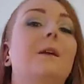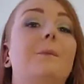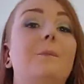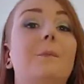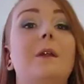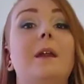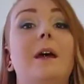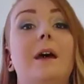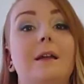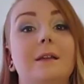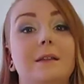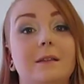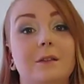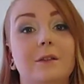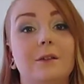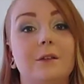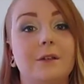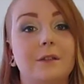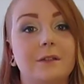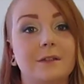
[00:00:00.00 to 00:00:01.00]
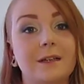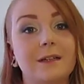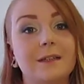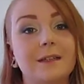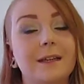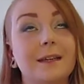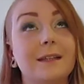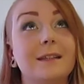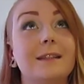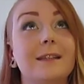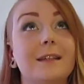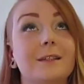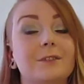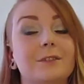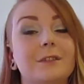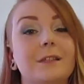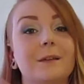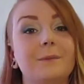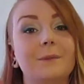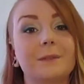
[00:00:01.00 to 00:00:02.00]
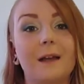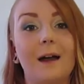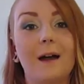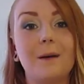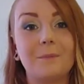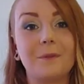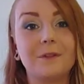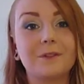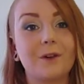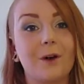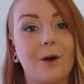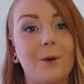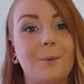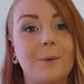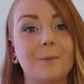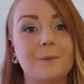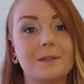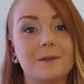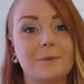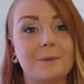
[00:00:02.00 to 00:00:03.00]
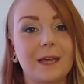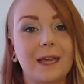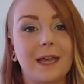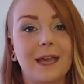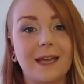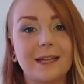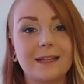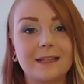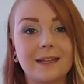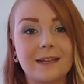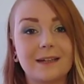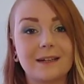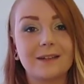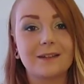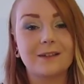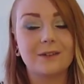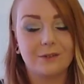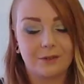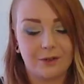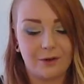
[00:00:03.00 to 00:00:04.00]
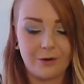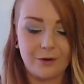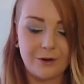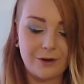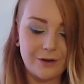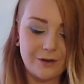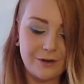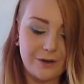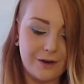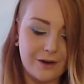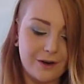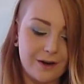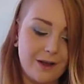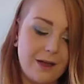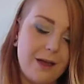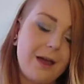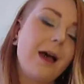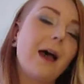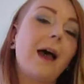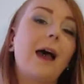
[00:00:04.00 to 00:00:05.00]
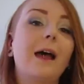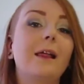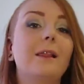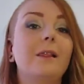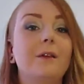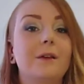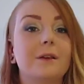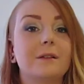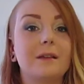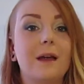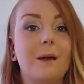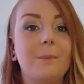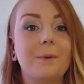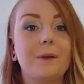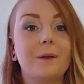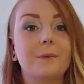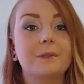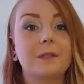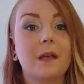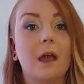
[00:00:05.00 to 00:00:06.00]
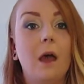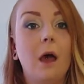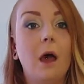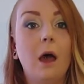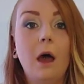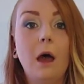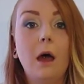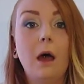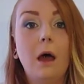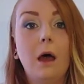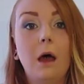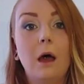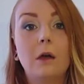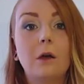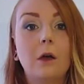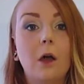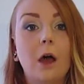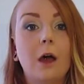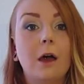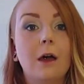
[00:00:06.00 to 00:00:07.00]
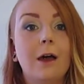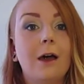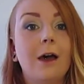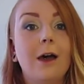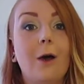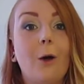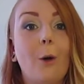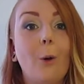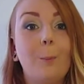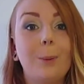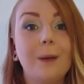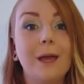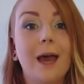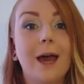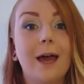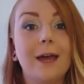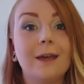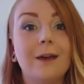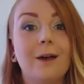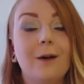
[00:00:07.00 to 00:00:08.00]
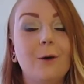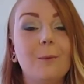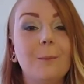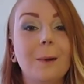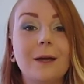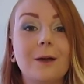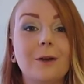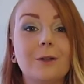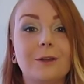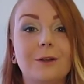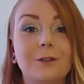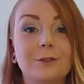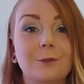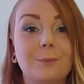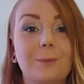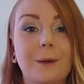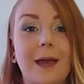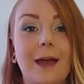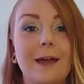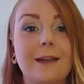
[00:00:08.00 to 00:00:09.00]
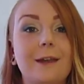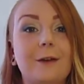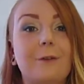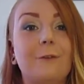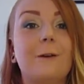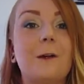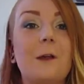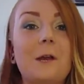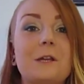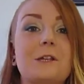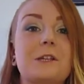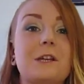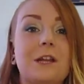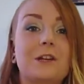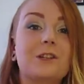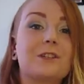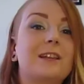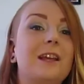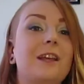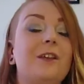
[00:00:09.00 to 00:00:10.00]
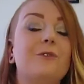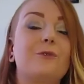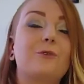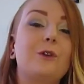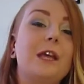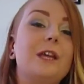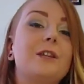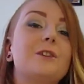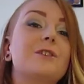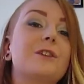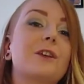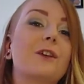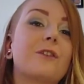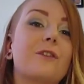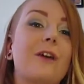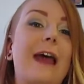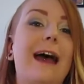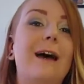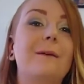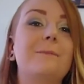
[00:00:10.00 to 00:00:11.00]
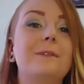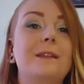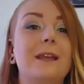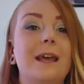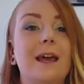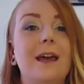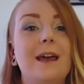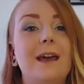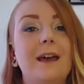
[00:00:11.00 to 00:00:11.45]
And when I looked, like, literally it was up the top, it was away hidden in a little corner, I looked up and I was like, OPI, oh my god, there's OPI nail varnish. And I just, like, reached and grabbed it